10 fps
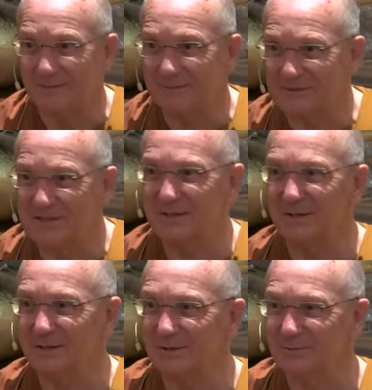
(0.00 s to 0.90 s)
We sit
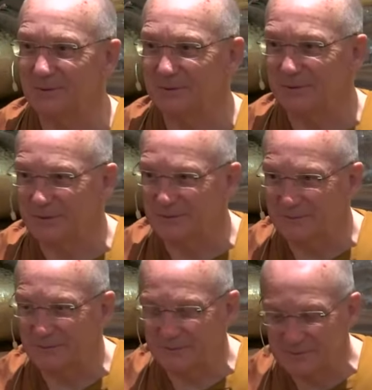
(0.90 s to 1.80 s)
here and we get
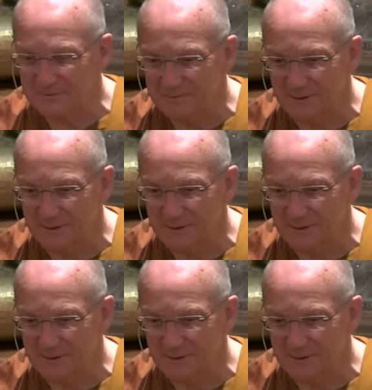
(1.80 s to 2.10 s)
it's